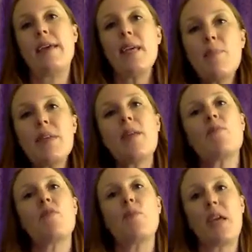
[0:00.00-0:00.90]
keeping them
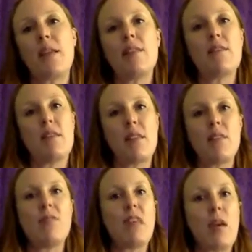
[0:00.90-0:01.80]
from getting the thing
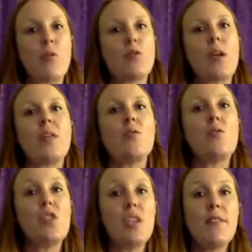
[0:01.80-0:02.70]
that they are trying to
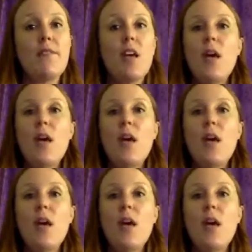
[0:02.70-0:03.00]
achieve,